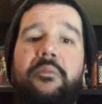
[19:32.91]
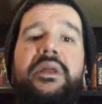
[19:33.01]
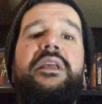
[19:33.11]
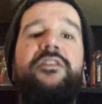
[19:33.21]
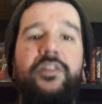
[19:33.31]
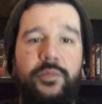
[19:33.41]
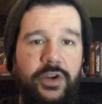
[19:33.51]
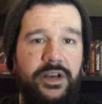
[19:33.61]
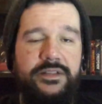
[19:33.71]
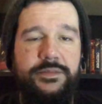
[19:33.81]
many film
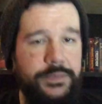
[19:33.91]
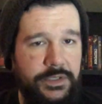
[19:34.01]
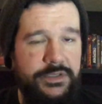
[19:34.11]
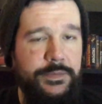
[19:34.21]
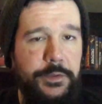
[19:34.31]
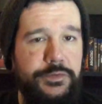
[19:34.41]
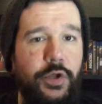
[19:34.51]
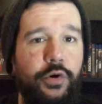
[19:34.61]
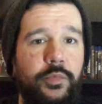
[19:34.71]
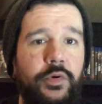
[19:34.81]
credits, his most
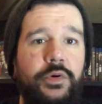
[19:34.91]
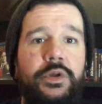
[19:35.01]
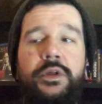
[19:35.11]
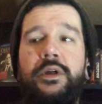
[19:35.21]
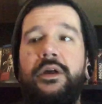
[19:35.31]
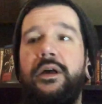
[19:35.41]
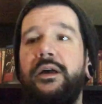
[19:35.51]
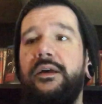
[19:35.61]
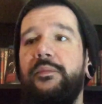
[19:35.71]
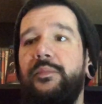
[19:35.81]
notable
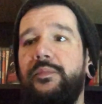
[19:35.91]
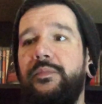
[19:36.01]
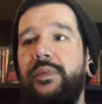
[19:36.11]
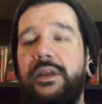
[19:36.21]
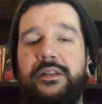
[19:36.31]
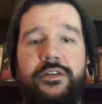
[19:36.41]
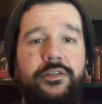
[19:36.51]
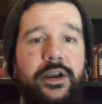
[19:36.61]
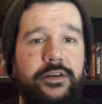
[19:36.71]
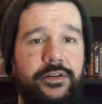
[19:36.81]
being the
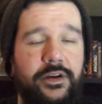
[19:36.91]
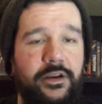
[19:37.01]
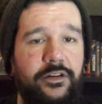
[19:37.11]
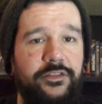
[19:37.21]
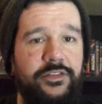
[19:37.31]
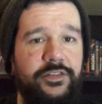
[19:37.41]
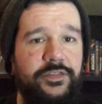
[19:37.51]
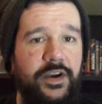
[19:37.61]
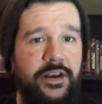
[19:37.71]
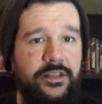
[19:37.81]
director of
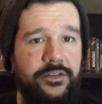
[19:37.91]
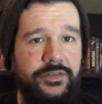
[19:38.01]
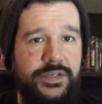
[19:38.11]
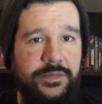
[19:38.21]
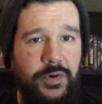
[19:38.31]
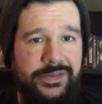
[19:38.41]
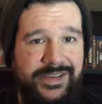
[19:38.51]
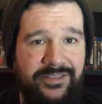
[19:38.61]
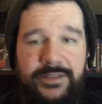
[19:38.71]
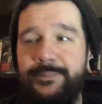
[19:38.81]
Friday the 13th Part
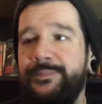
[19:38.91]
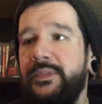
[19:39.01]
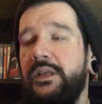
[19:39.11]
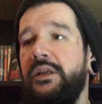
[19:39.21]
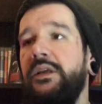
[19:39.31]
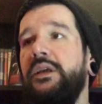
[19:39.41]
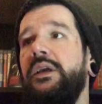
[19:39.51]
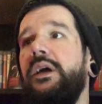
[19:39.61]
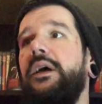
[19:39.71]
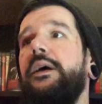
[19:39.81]
7.
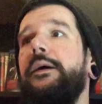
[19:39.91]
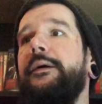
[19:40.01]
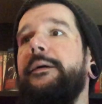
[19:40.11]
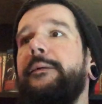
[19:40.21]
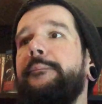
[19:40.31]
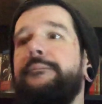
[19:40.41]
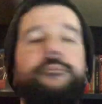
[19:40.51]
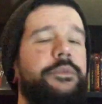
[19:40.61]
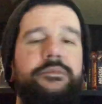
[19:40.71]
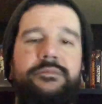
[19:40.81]

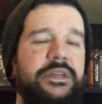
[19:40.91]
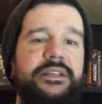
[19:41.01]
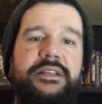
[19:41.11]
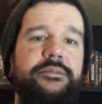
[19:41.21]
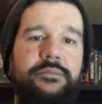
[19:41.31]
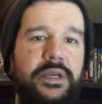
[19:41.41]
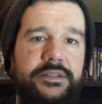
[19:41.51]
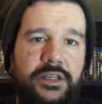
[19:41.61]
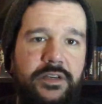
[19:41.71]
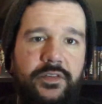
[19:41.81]
But he did
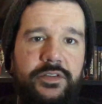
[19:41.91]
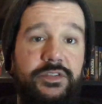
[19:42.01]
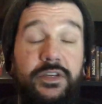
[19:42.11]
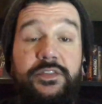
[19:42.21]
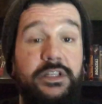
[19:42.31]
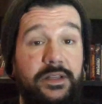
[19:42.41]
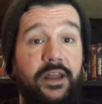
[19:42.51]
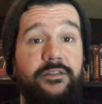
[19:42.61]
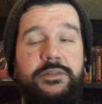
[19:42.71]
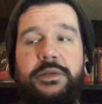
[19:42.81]
a ton of other stuff. He did a
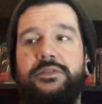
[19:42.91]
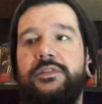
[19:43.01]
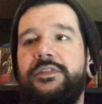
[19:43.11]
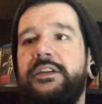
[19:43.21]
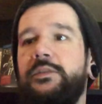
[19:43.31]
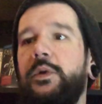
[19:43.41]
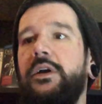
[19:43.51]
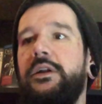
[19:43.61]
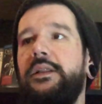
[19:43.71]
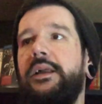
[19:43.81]
lot of special effects
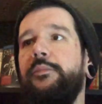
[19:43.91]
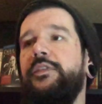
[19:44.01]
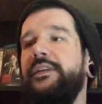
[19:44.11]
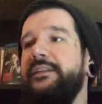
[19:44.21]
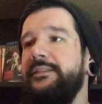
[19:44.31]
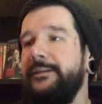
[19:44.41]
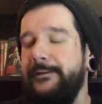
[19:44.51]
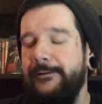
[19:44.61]
work on a lot of movies.